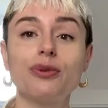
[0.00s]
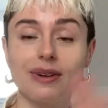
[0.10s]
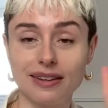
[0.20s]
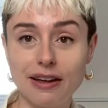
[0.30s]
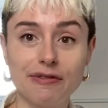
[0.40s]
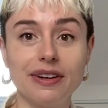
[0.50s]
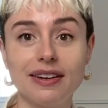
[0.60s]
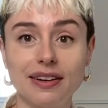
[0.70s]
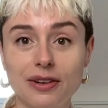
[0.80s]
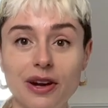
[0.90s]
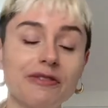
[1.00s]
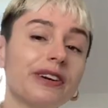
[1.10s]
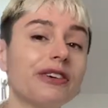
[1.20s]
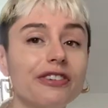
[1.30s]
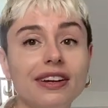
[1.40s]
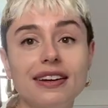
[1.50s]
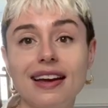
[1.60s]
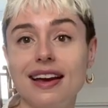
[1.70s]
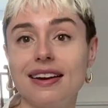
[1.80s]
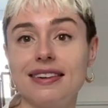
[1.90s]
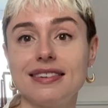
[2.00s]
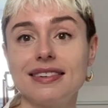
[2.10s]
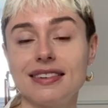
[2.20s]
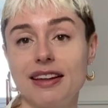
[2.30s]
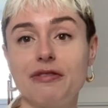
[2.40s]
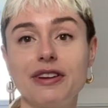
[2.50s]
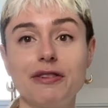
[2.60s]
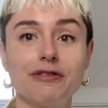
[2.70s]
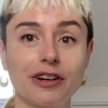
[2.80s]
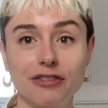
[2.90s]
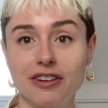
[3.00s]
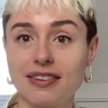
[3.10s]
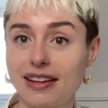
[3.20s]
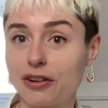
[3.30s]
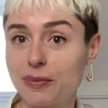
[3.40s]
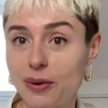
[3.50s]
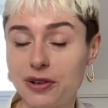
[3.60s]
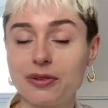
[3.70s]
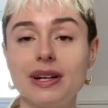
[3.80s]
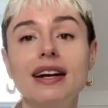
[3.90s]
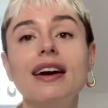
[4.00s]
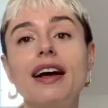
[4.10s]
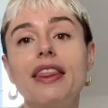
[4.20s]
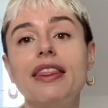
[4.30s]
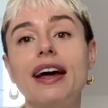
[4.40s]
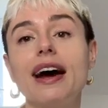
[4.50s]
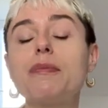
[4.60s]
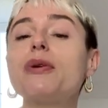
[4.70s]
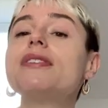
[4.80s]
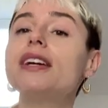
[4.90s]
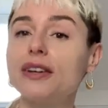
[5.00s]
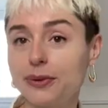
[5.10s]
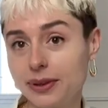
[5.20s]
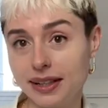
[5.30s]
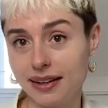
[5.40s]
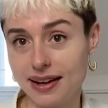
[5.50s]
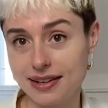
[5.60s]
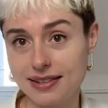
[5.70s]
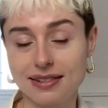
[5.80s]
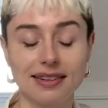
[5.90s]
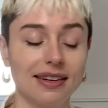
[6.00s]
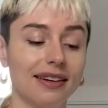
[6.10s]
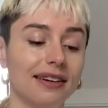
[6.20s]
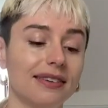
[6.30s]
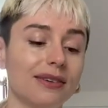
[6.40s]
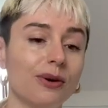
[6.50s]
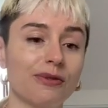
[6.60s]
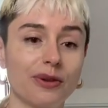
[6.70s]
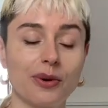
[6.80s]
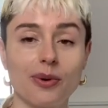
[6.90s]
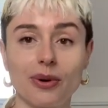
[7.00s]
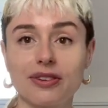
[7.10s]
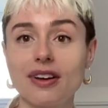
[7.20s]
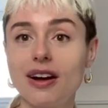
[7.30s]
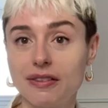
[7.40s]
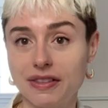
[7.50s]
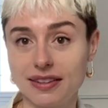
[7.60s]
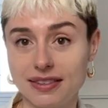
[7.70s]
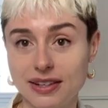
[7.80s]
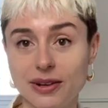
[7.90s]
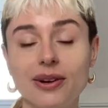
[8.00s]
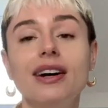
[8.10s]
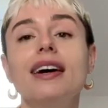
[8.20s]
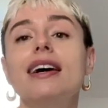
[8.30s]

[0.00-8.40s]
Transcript: 11 nonfiction and 11 fiction slash poetry that I particularly liked over the course of this year.